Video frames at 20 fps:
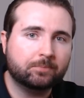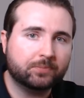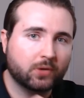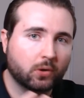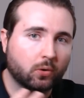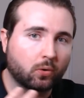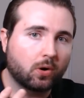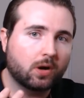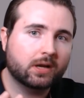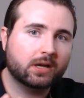
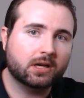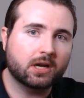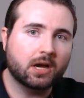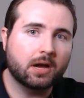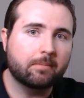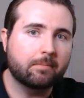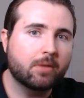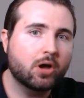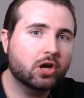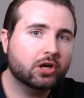or
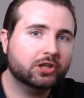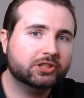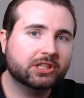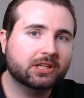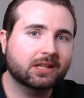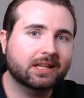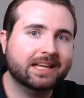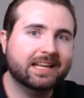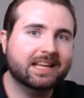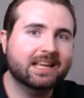
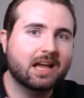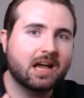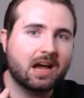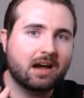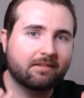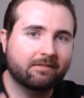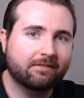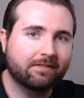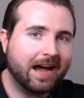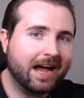commercially
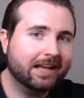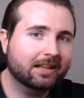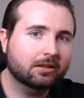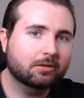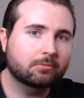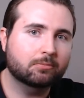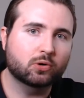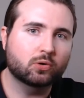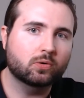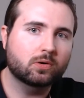
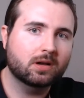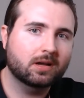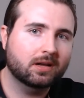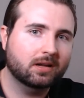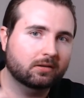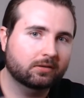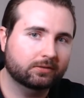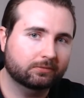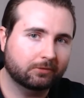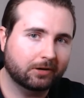available
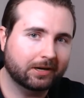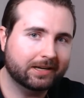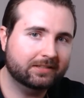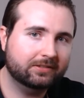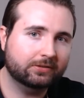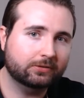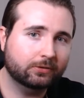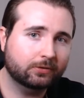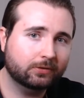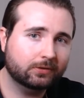
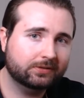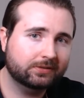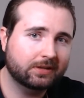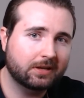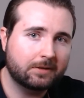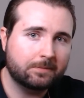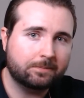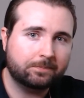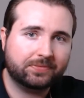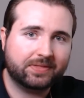resource
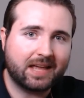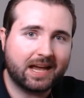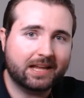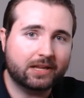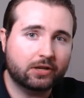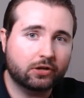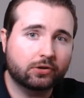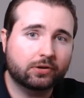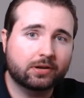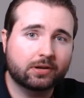
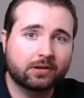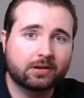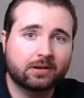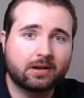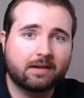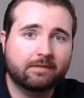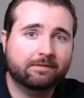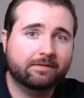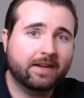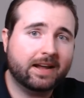that you can
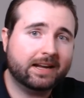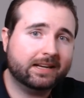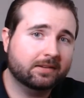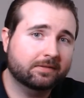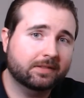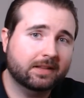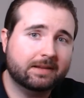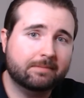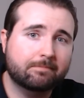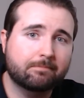
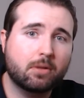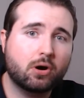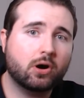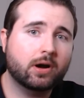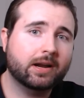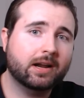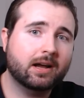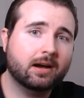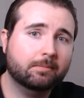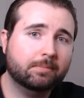effectively
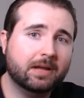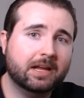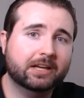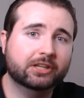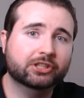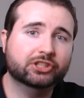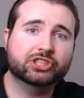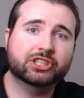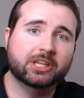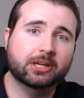mine up
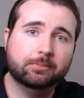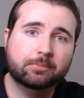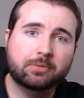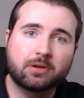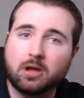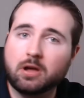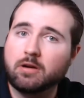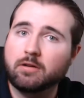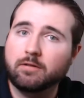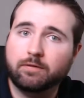and ship
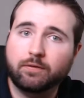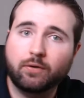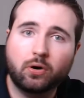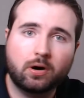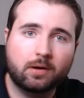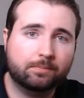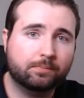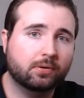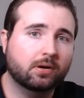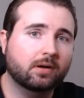for
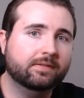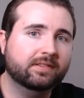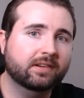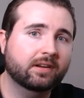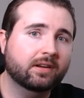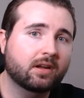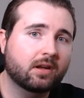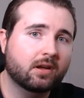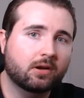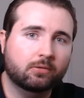a
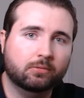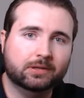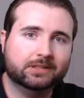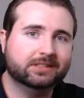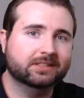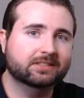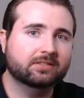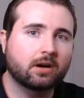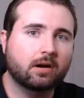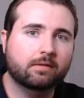profit, which
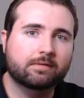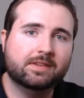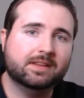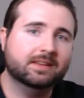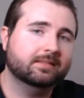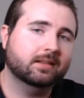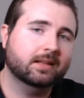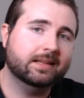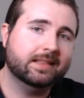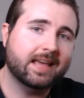is
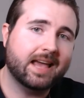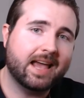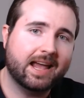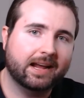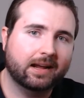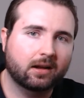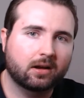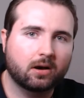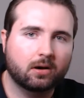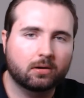obviously the
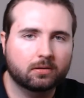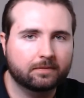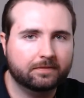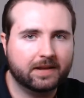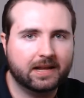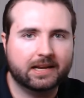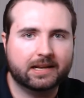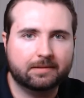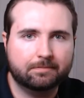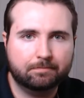end goal of
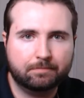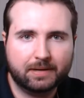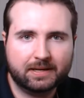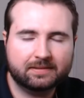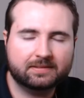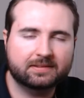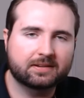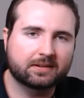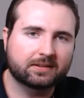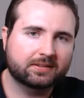any
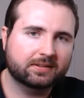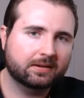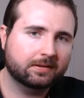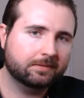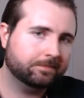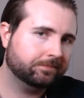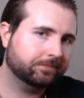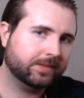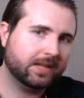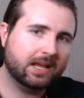business.
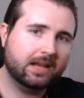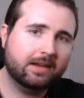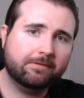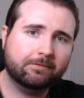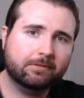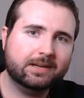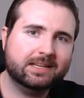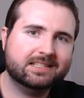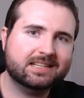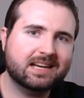If
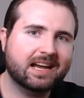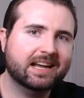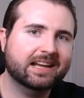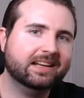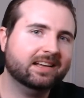we take